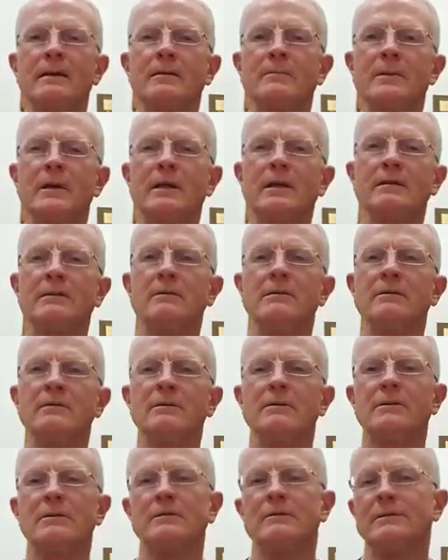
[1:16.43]
I mean,
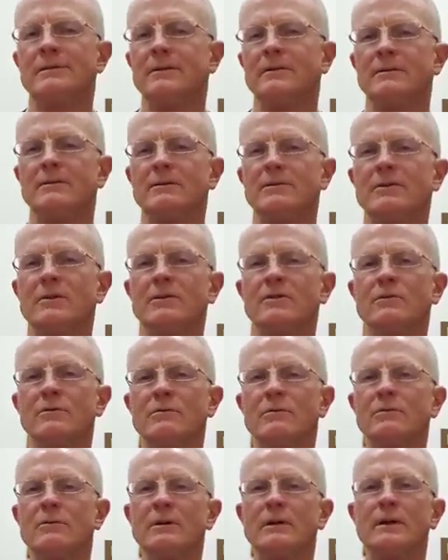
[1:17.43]

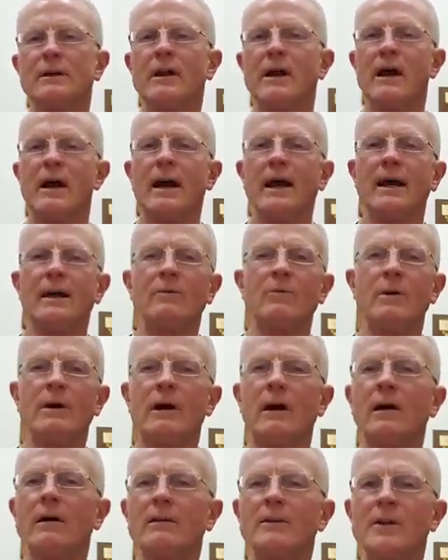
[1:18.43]
you and I, we
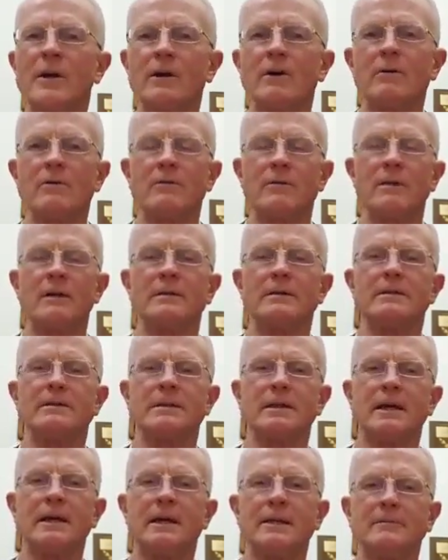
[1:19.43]
all know
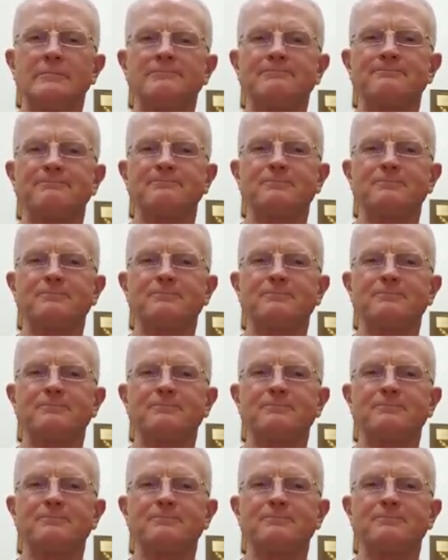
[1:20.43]
that